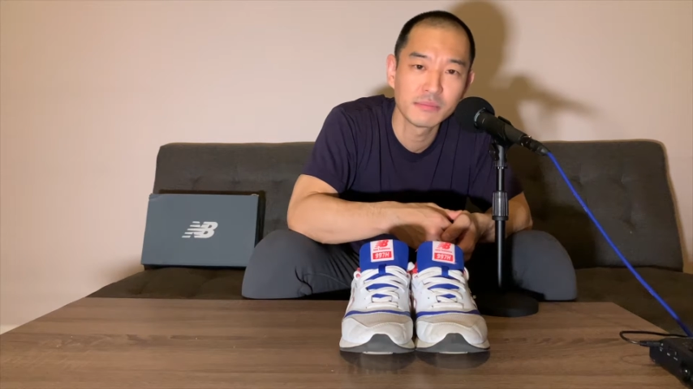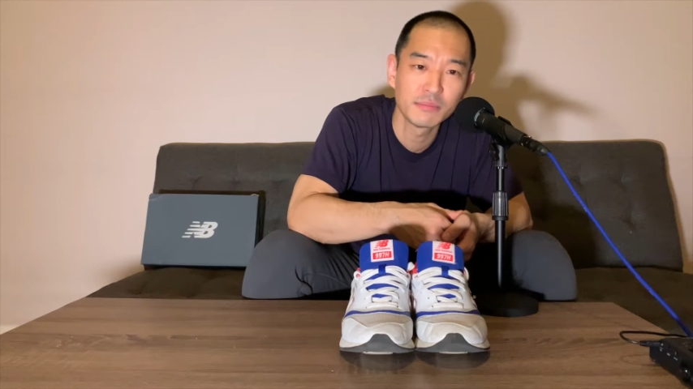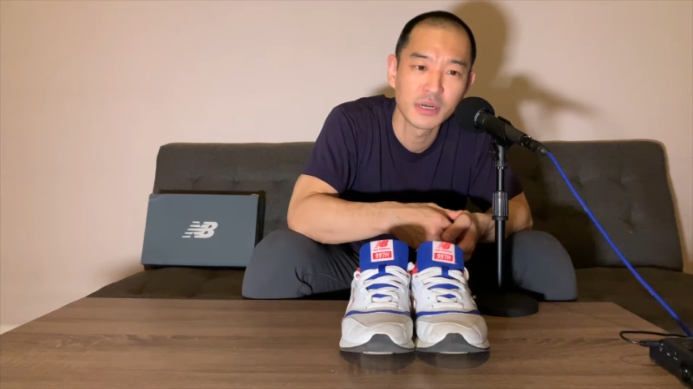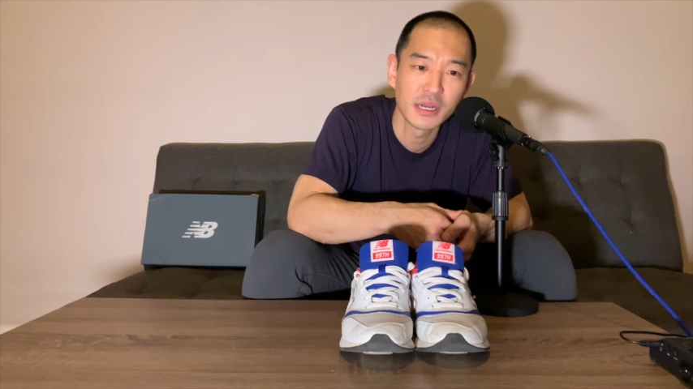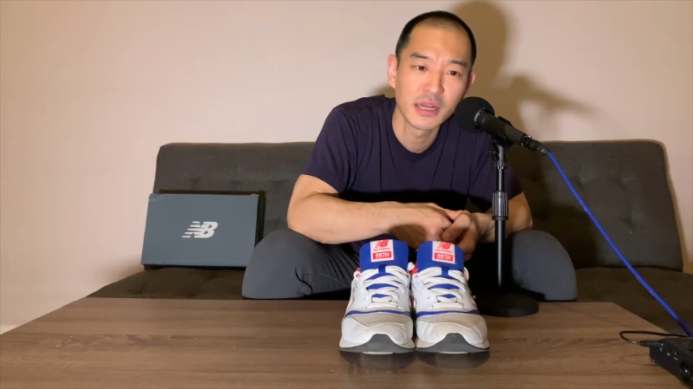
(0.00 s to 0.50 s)

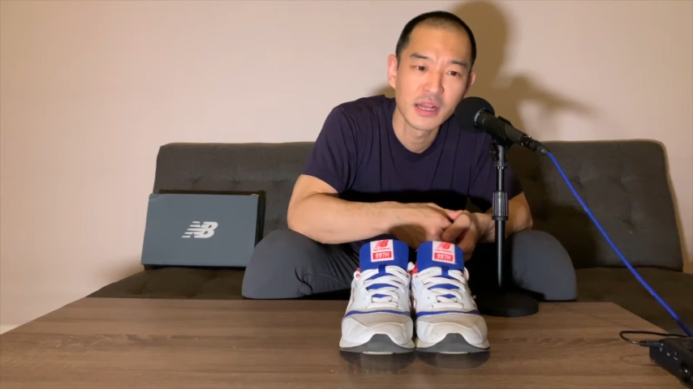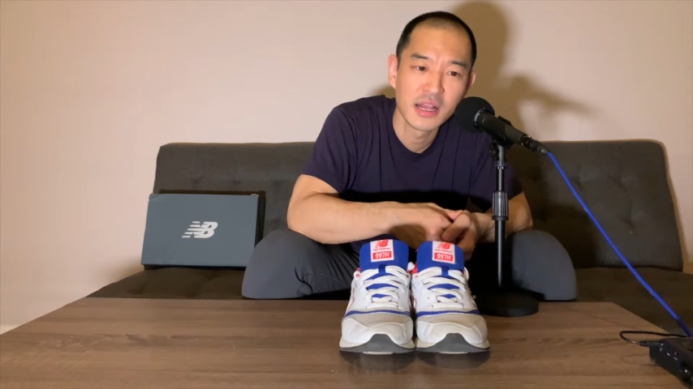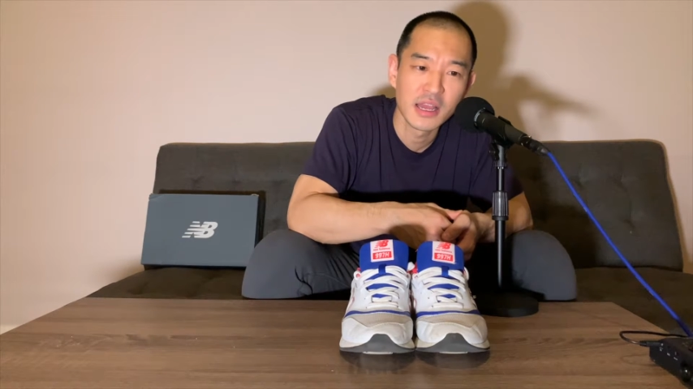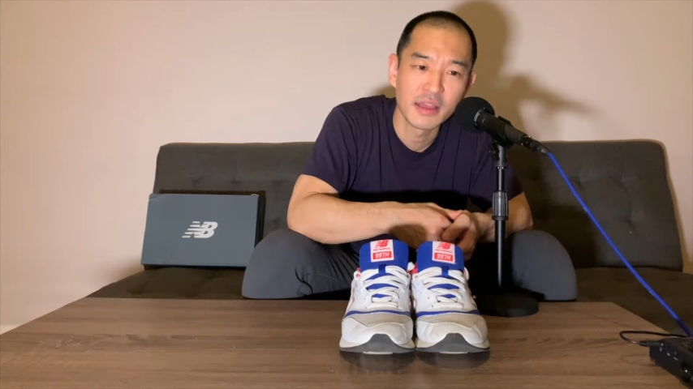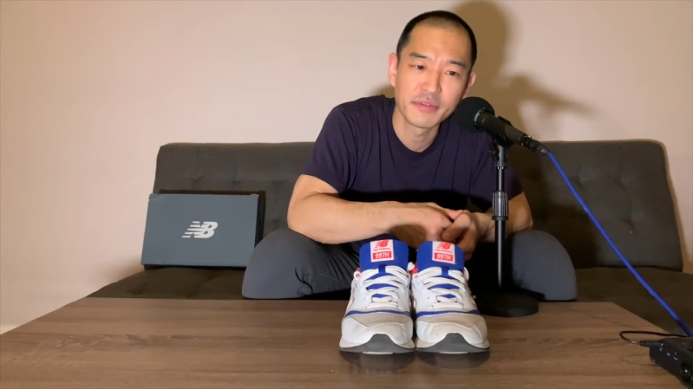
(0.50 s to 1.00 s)
but
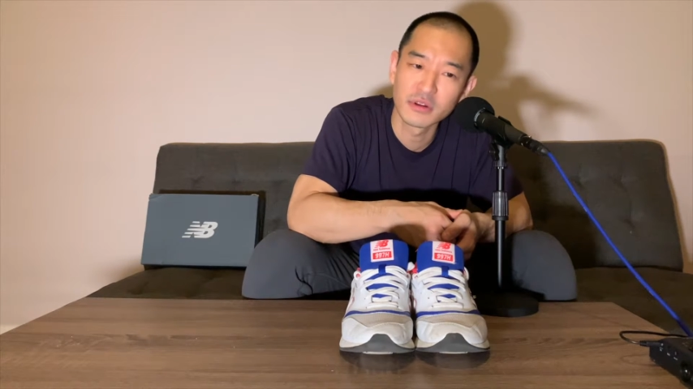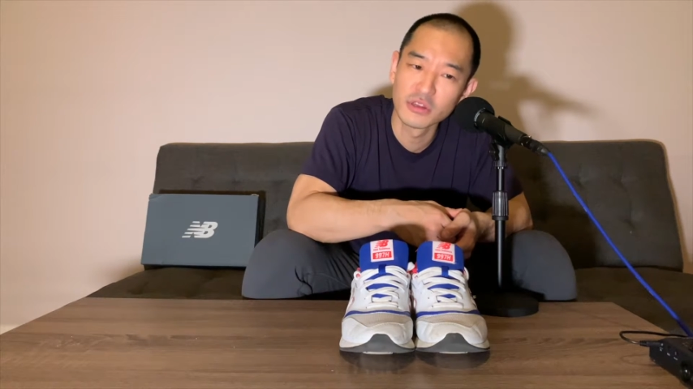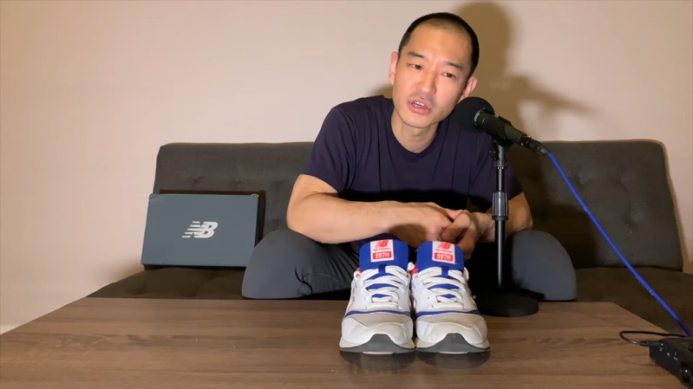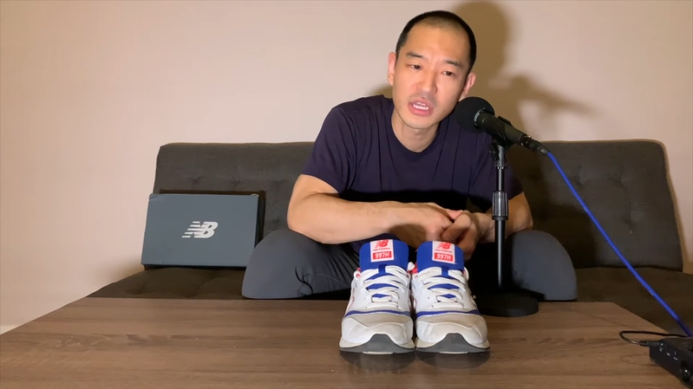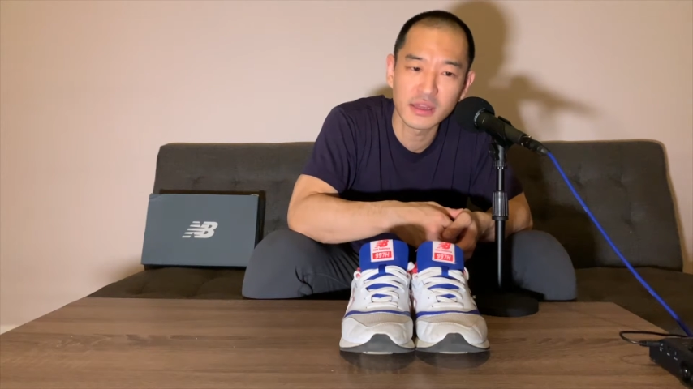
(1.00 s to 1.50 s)
if you're
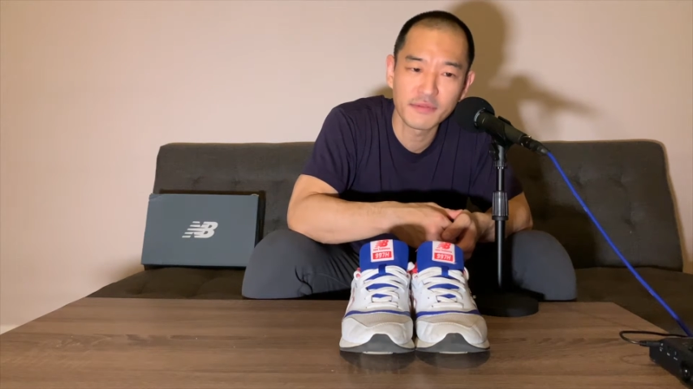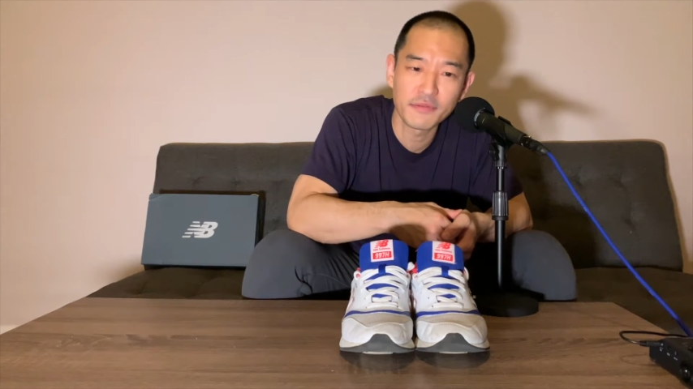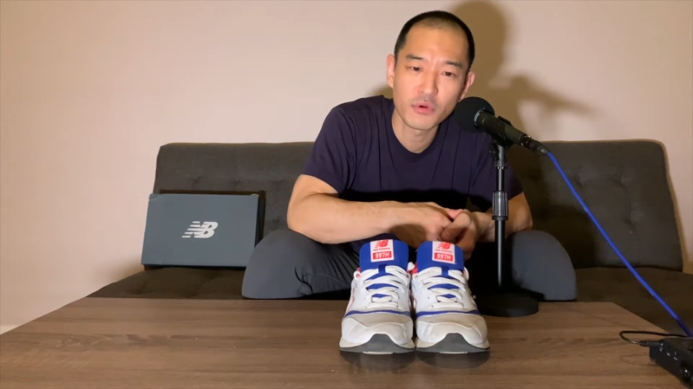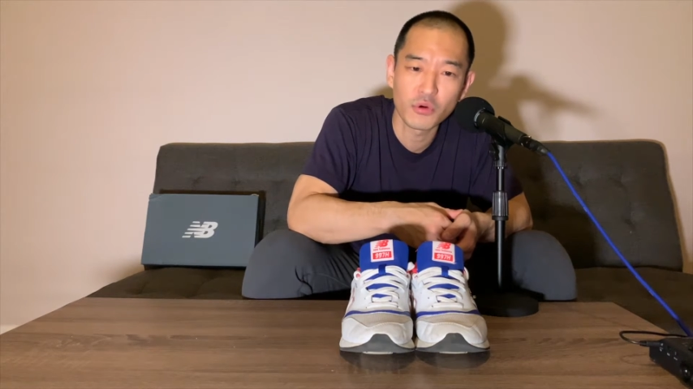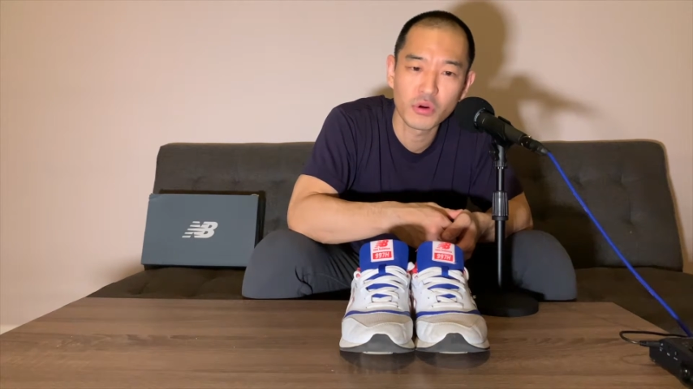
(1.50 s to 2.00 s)
looking
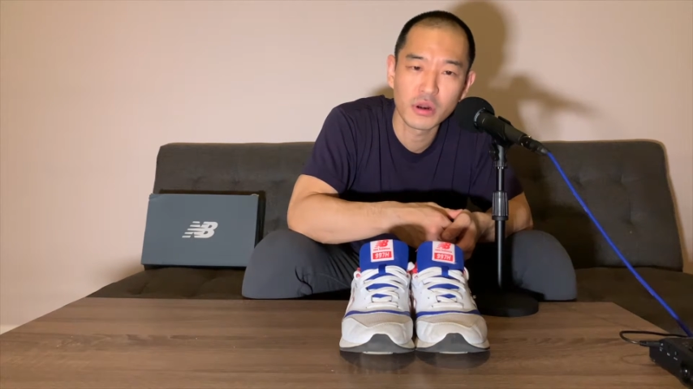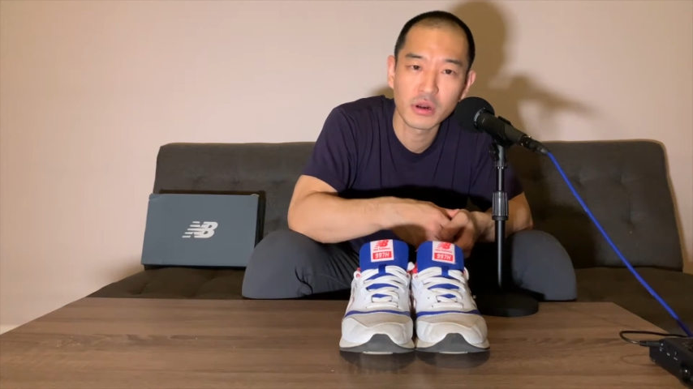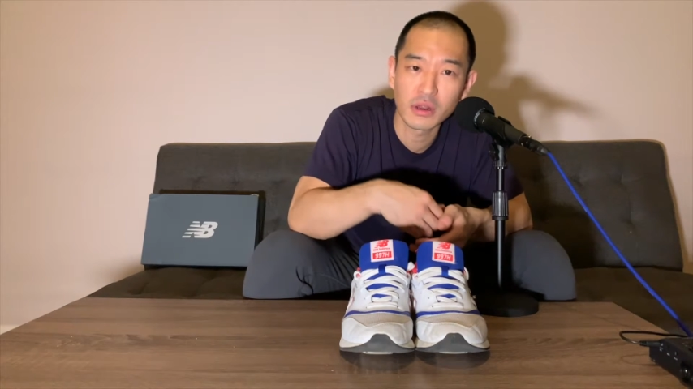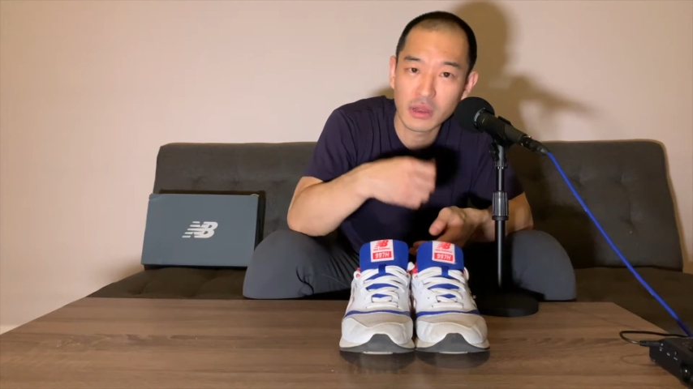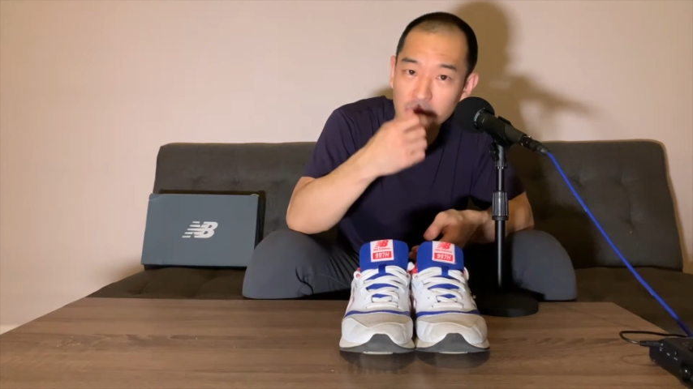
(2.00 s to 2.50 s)
for